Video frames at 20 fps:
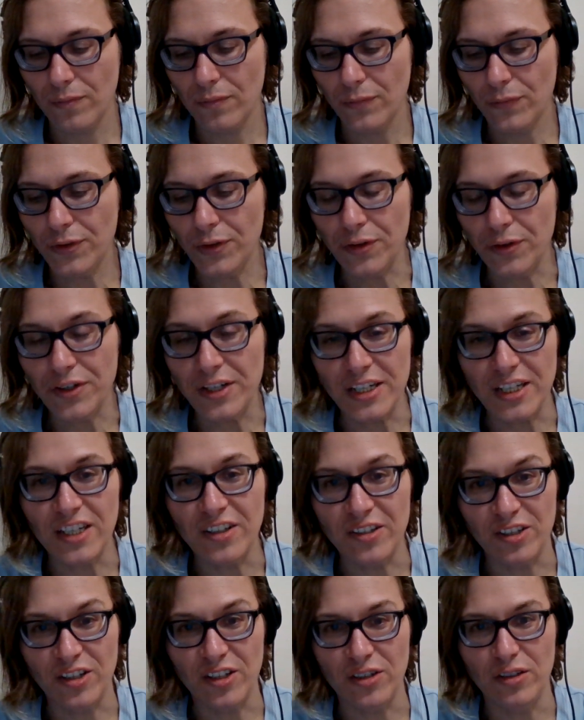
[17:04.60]
So she
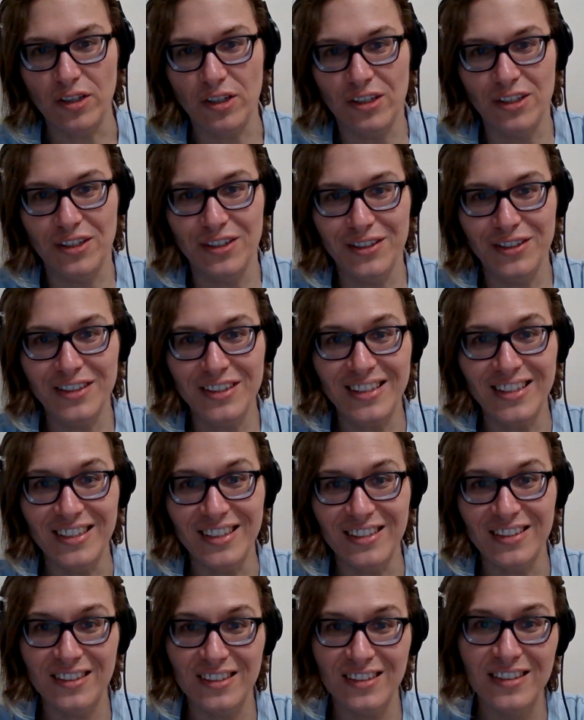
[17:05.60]
needs to do
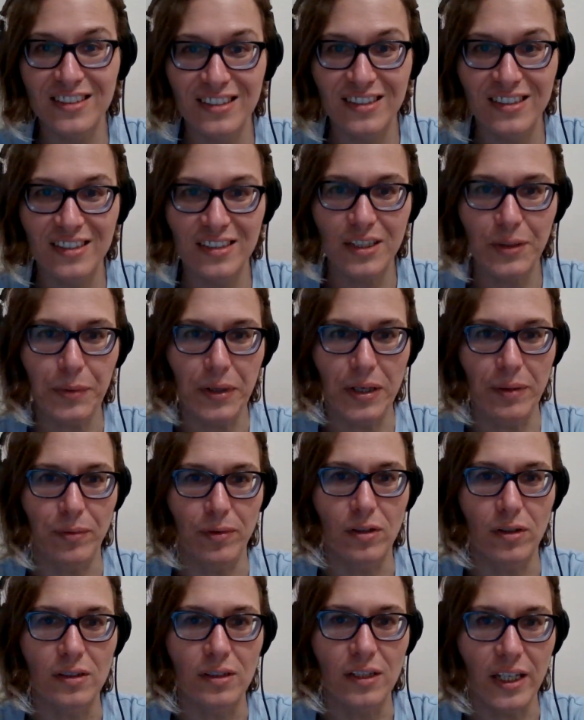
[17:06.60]
this to
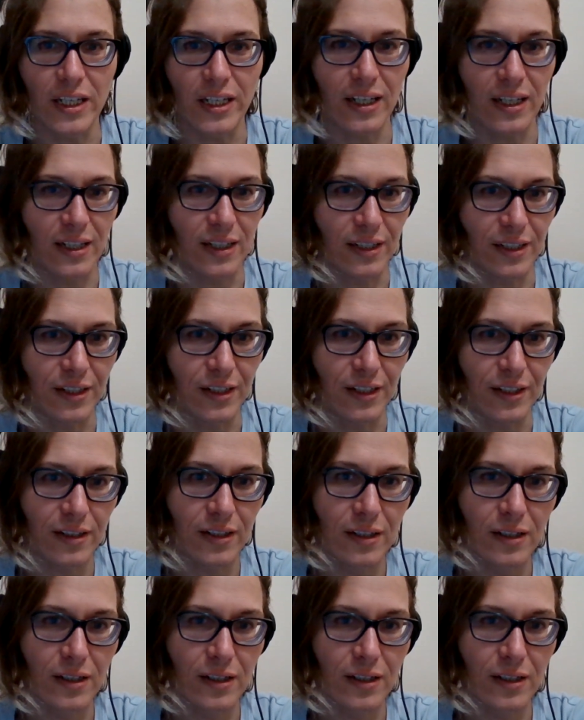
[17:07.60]
people, like, and